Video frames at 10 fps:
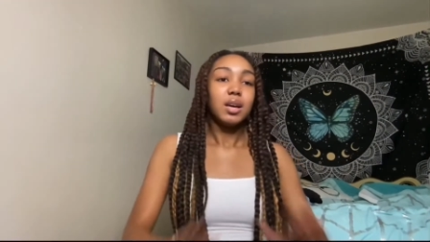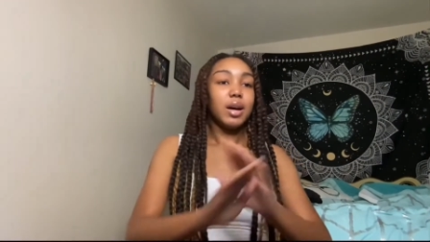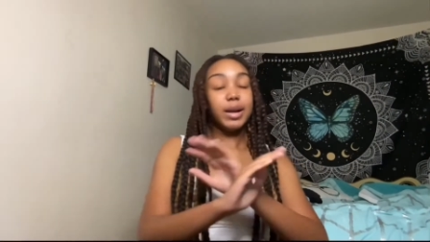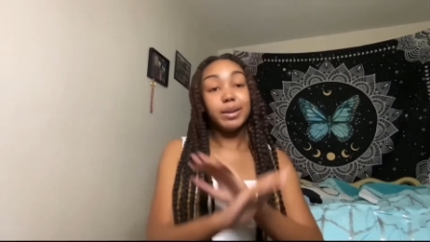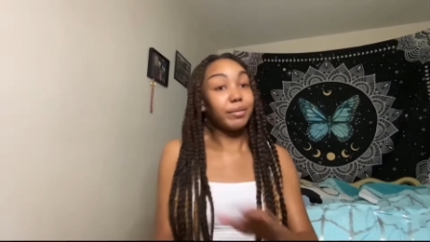
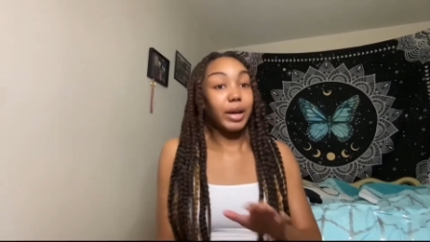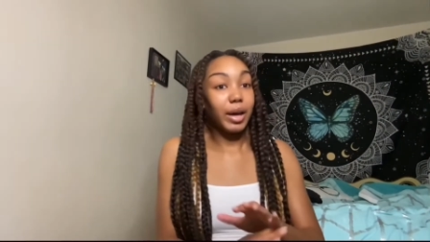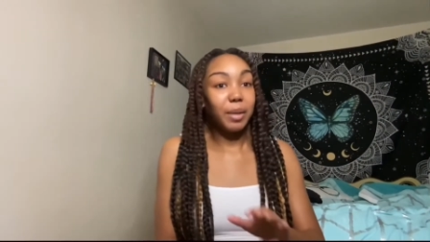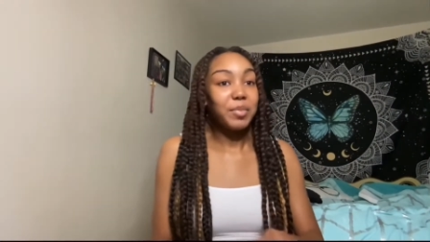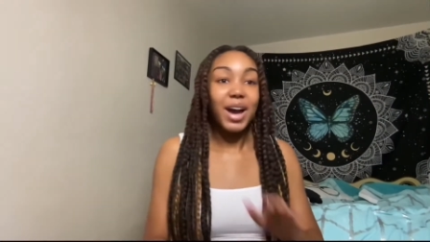I never
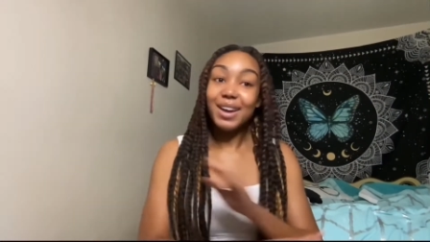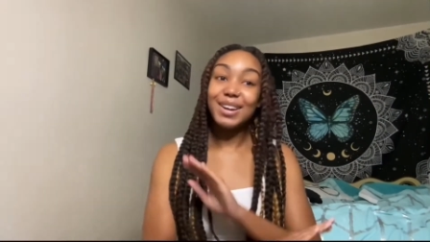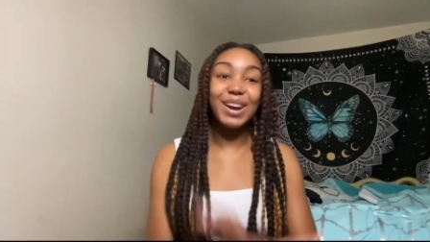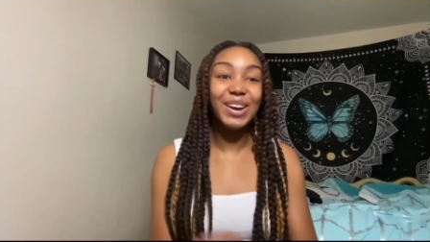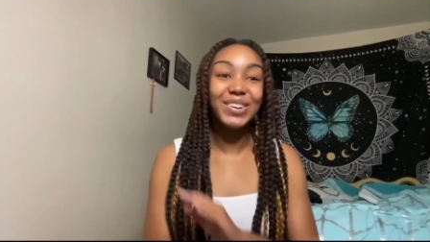came.
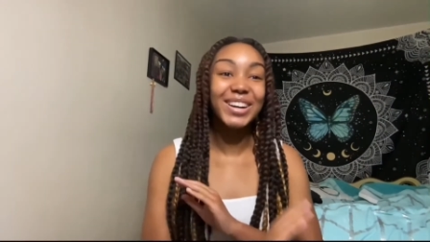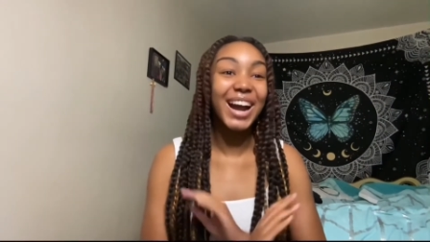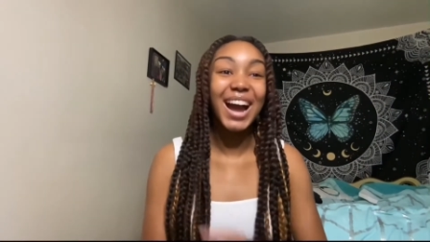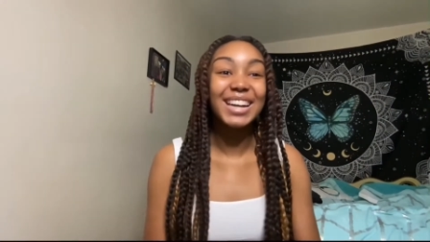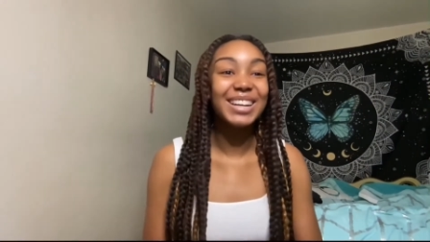
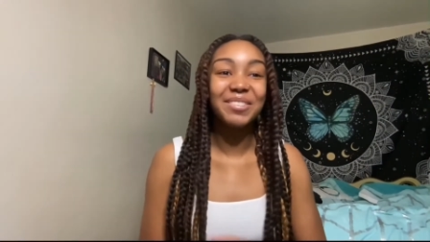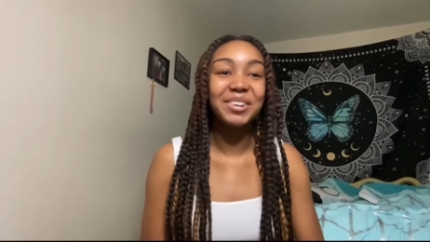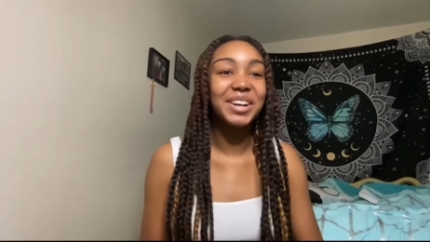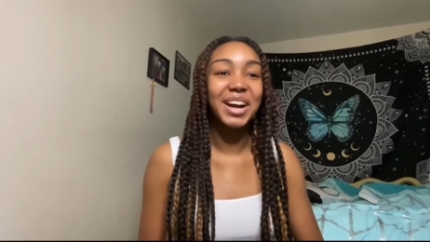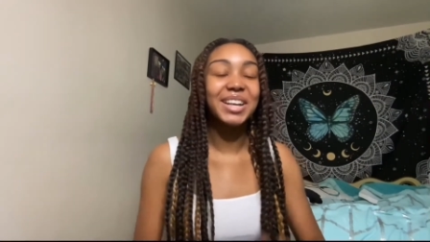I never
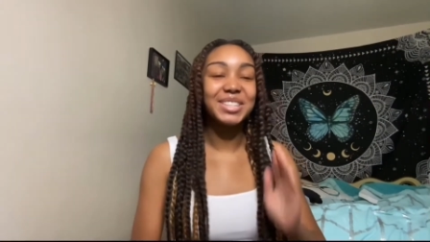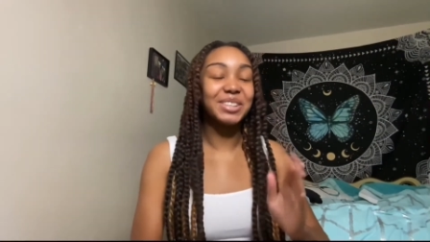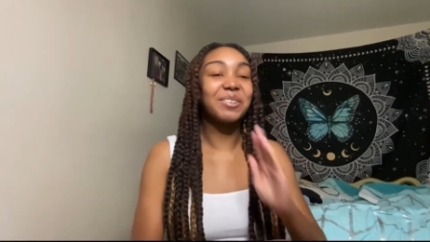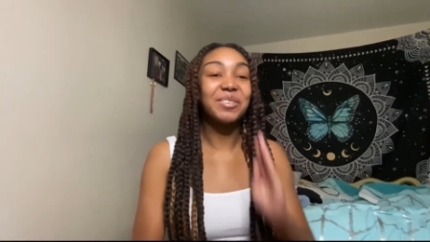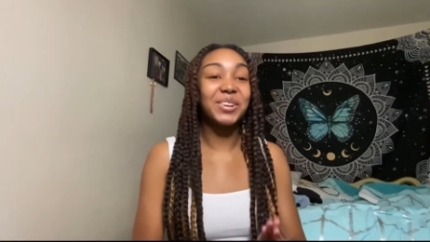got to
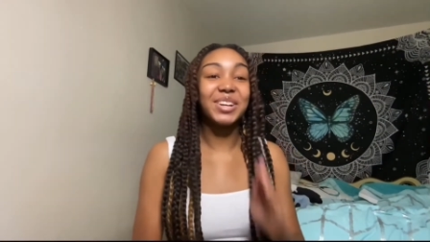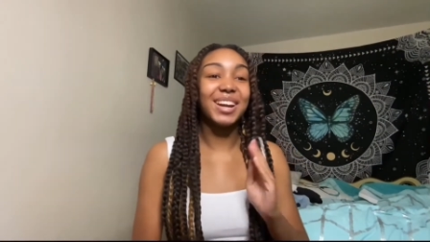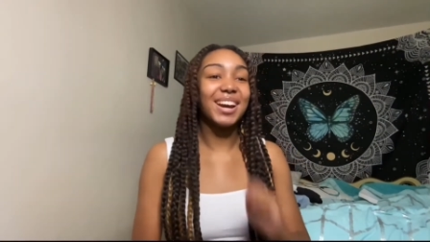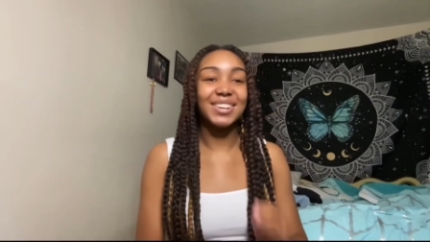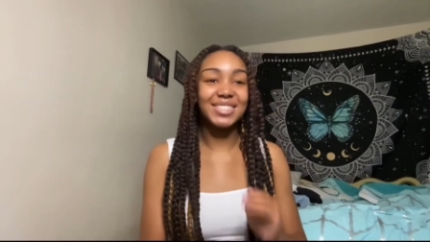the front of the
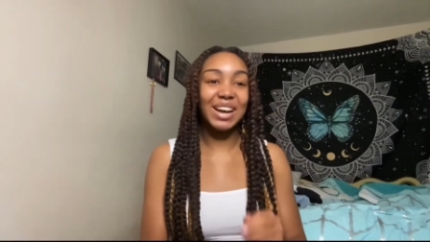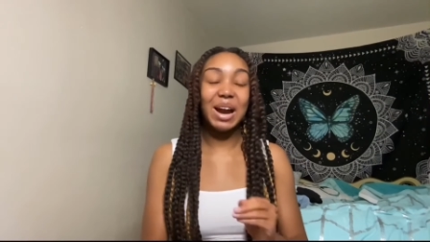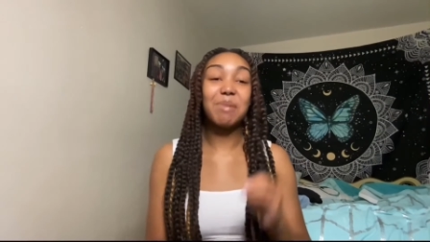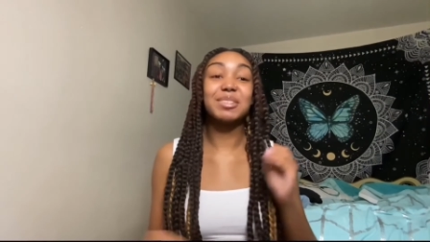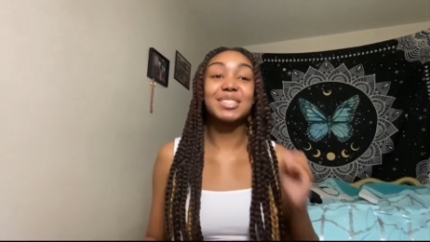house, y'all.
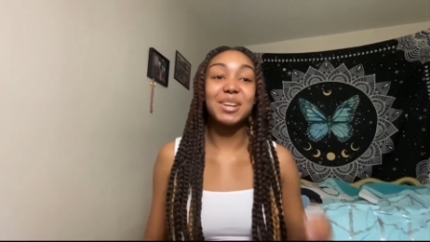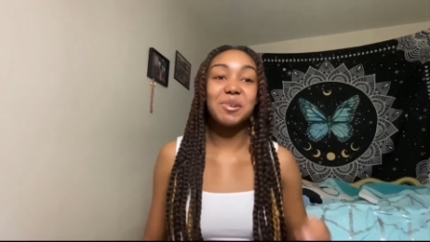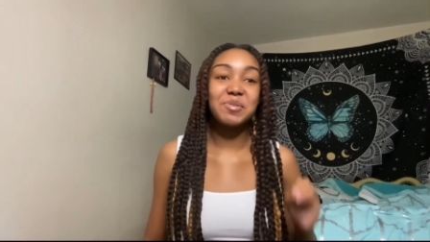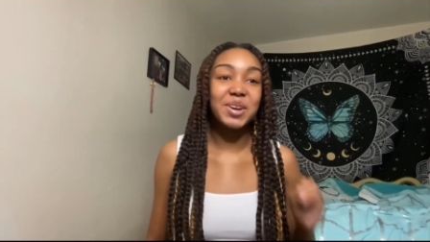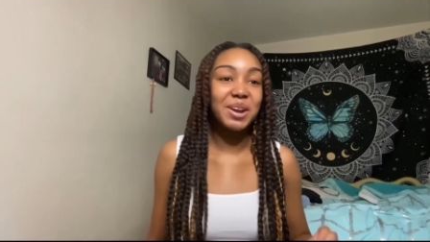I was
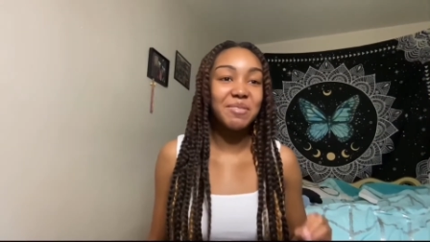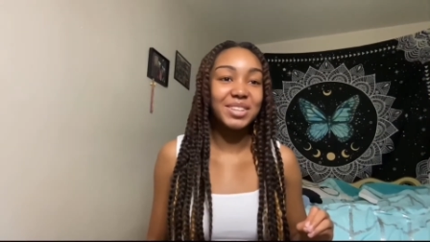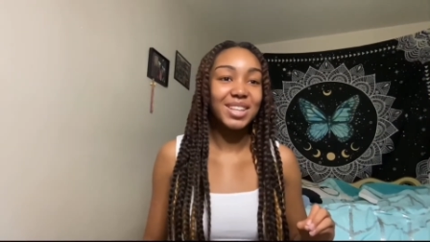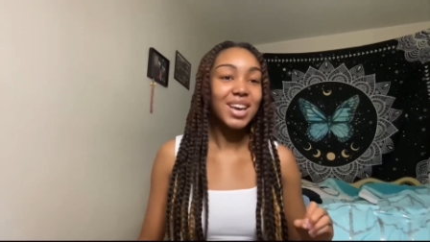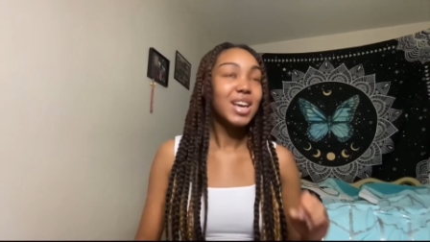so
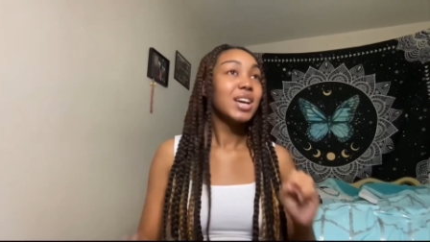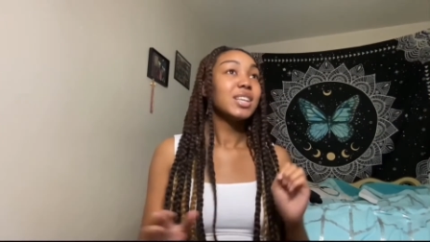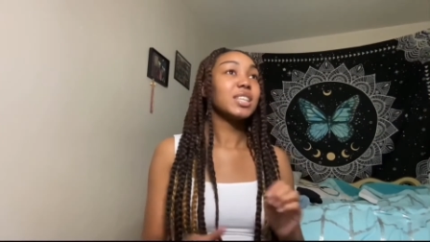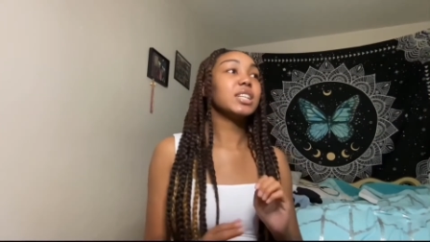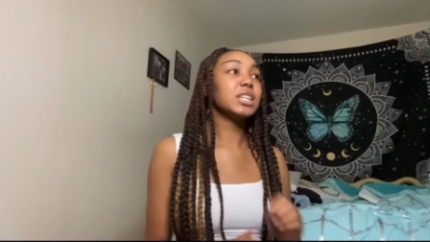nervous.
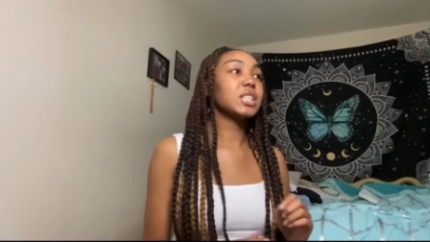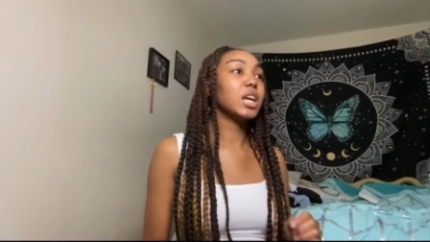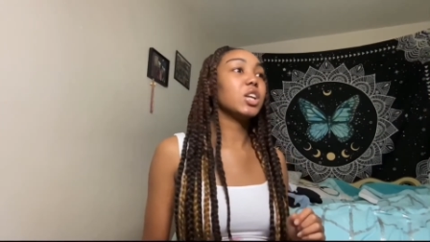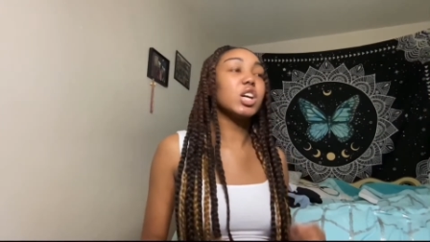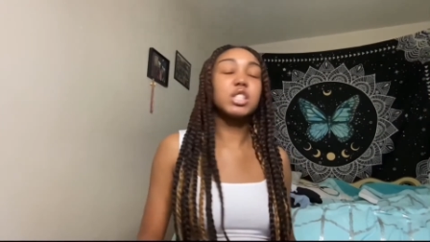So next thing you
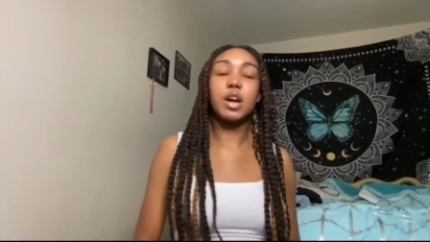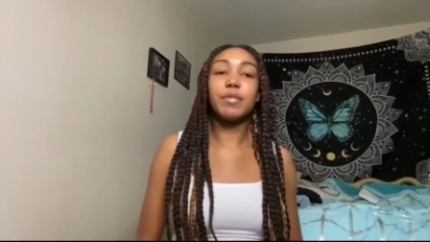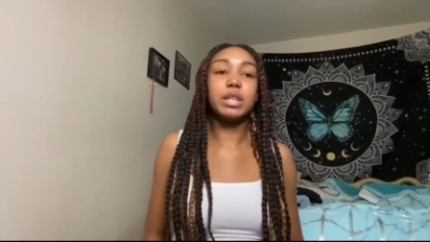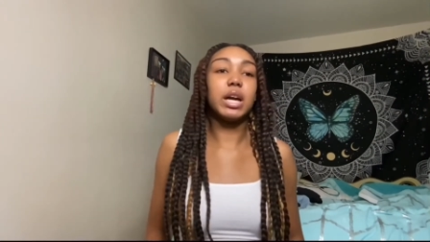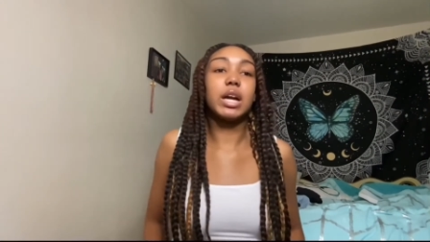know, I start
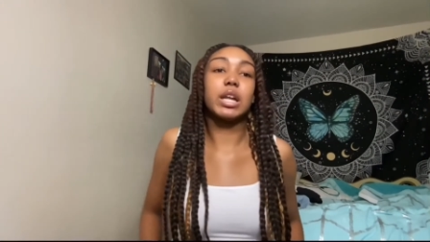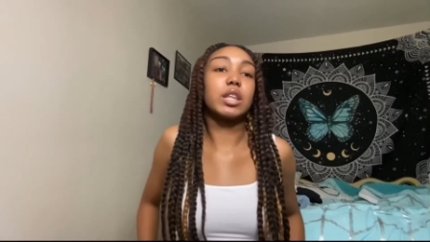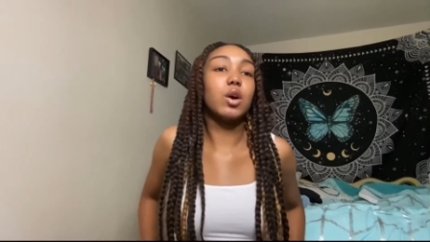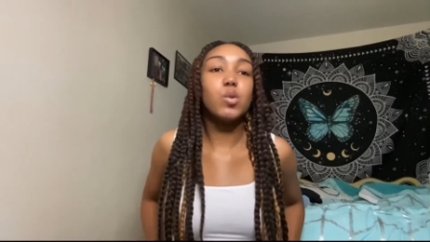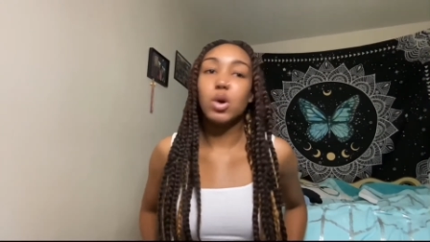feeling like I got
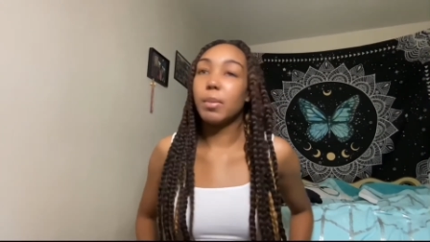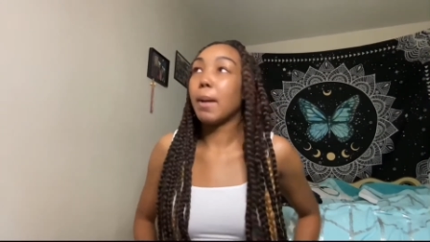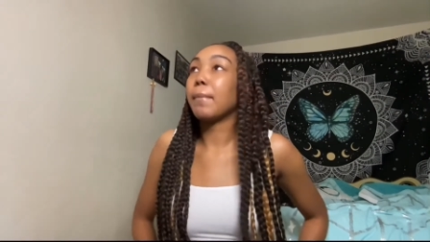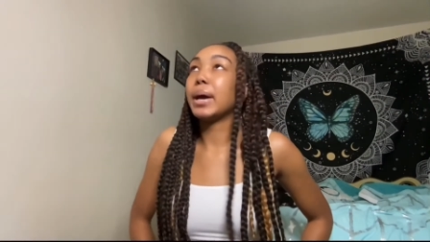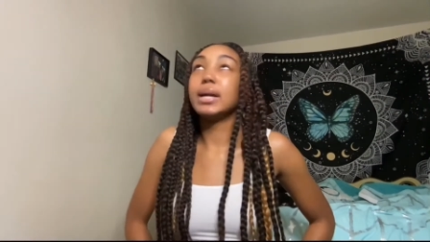to throw up.
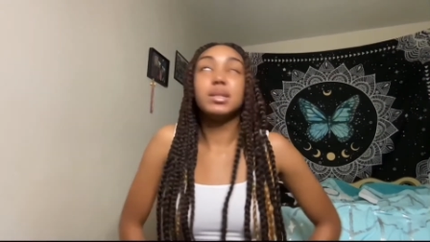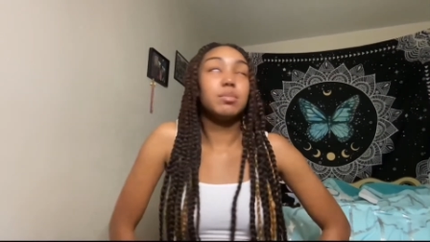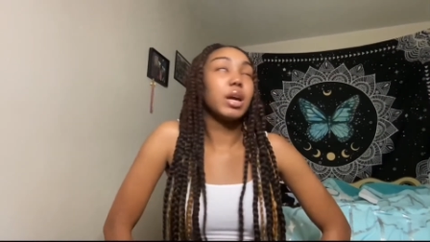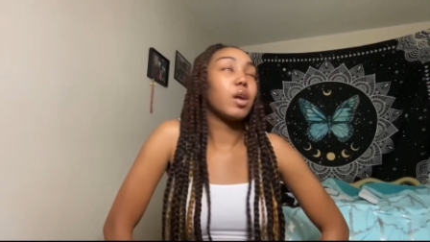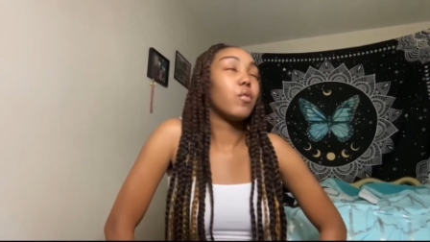I'm pacing
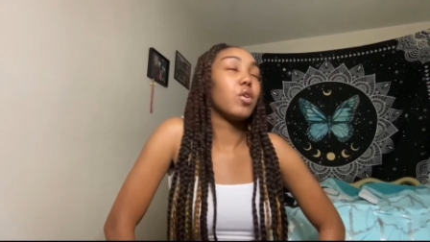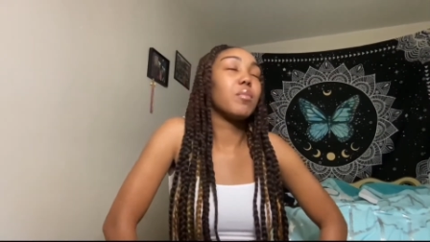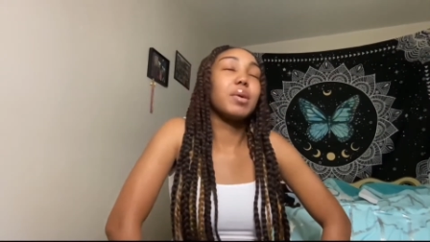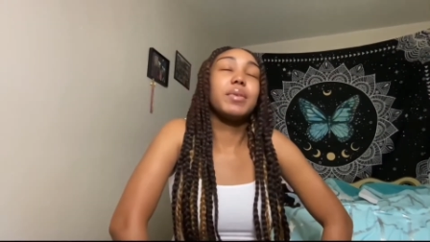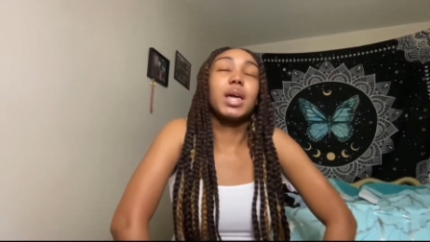back and forth.
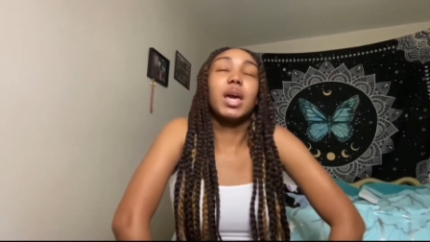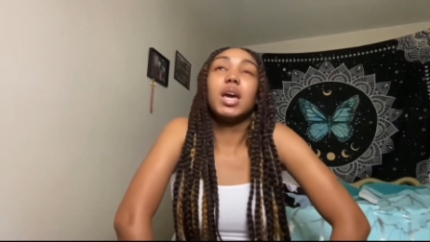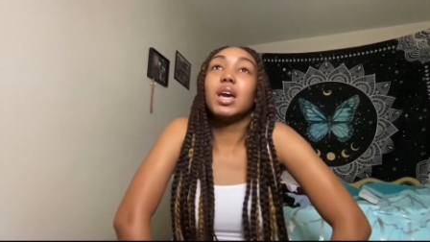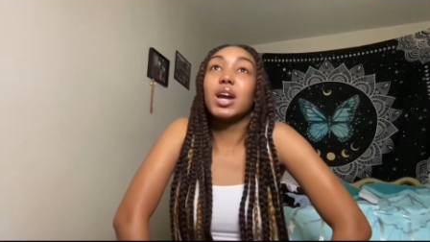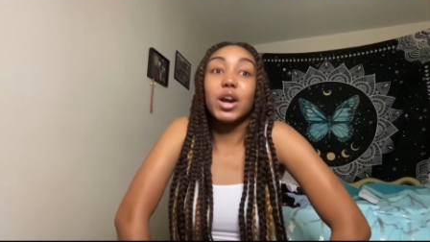My fucking
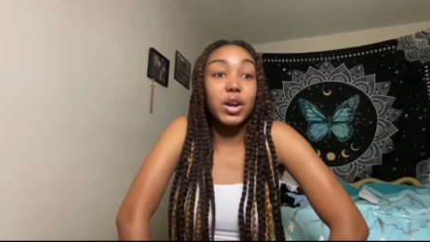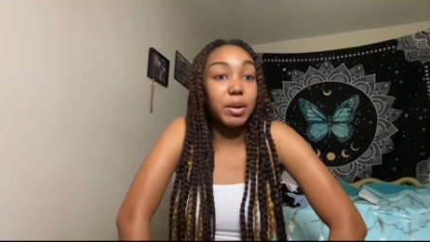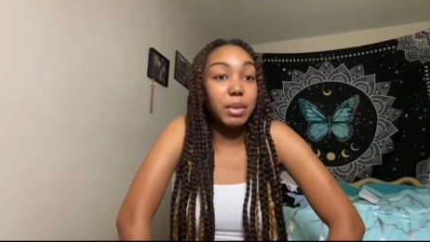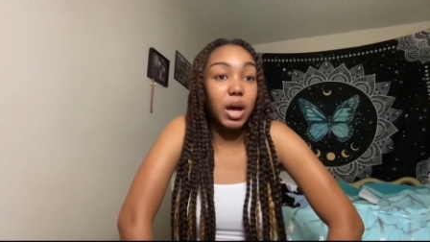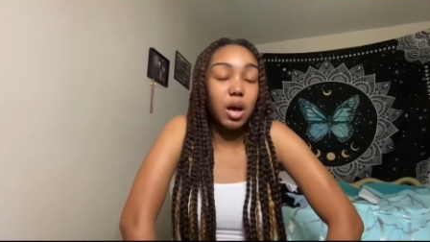head hurting. I'm
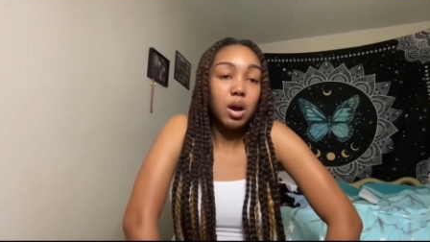like